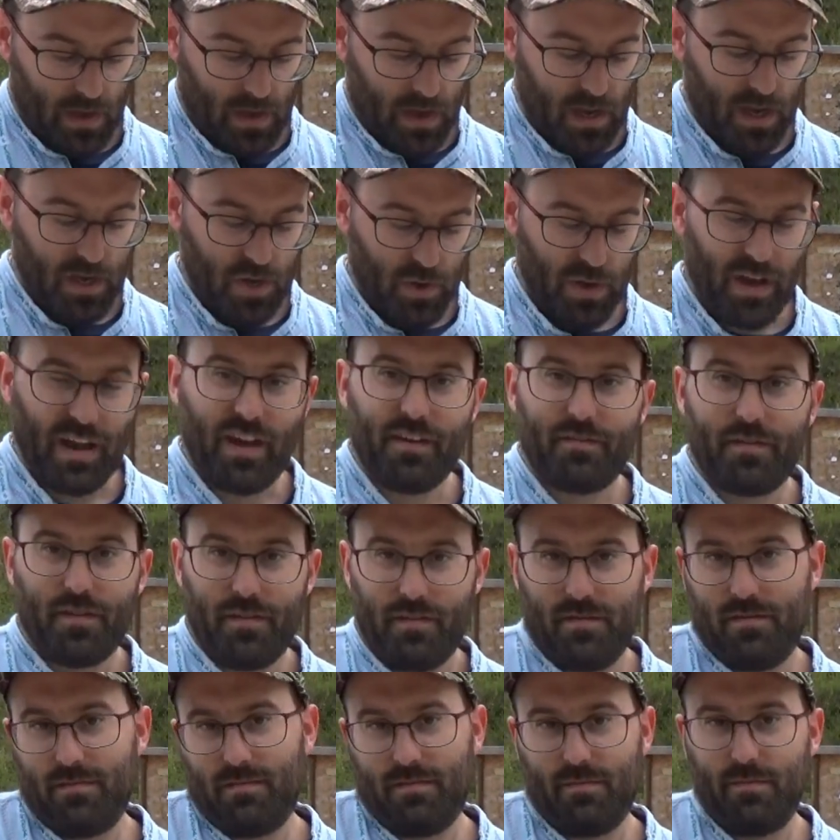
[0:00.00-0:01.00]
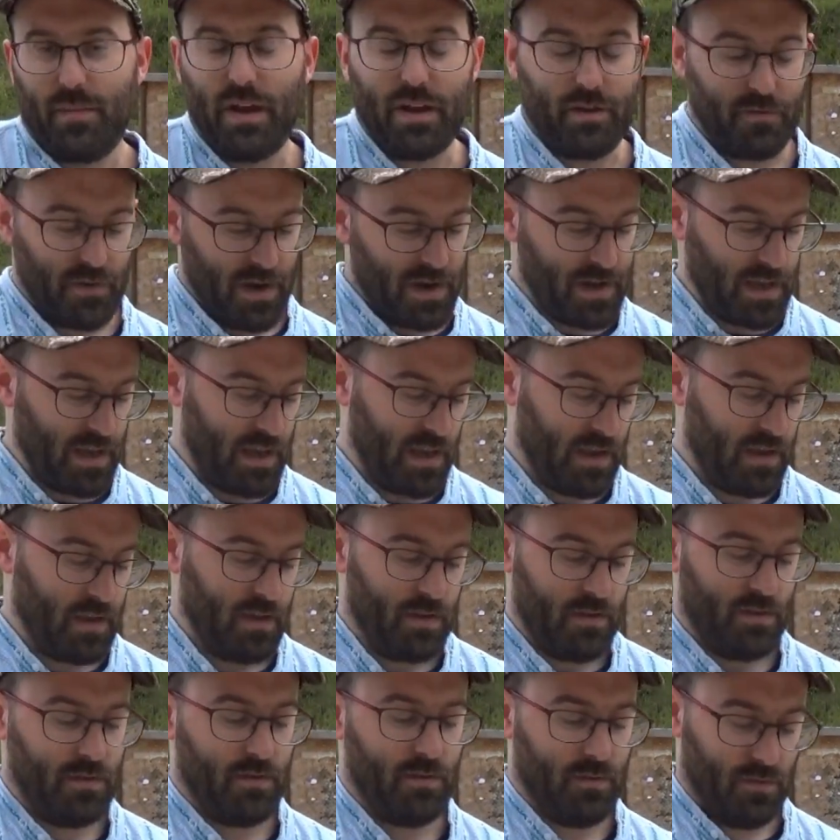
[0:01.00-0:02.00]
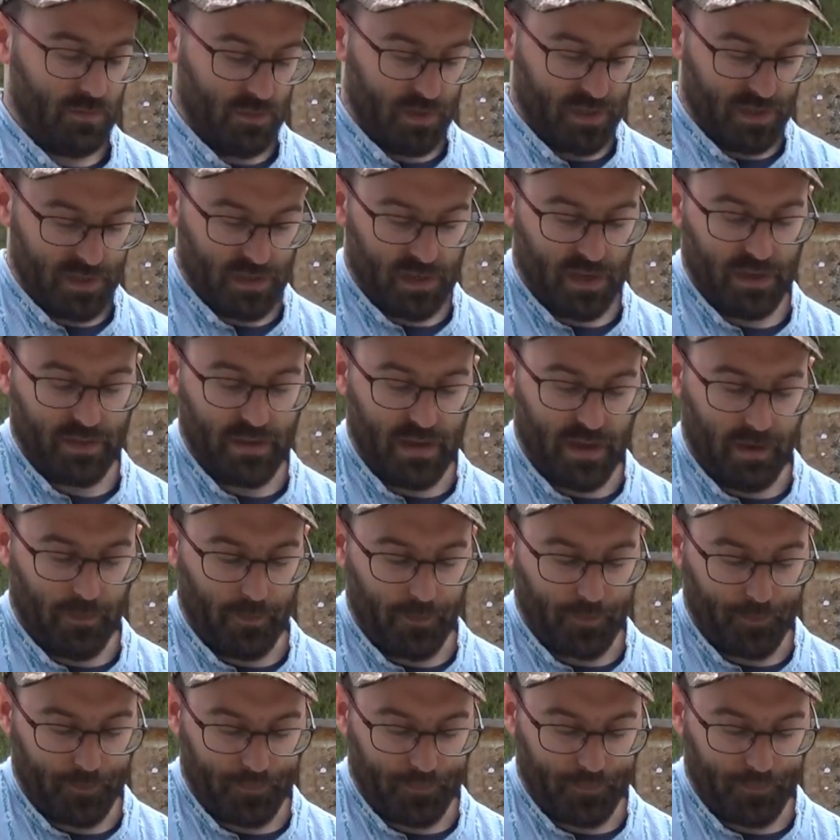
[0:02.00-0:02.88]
And you have made ready, which is like that.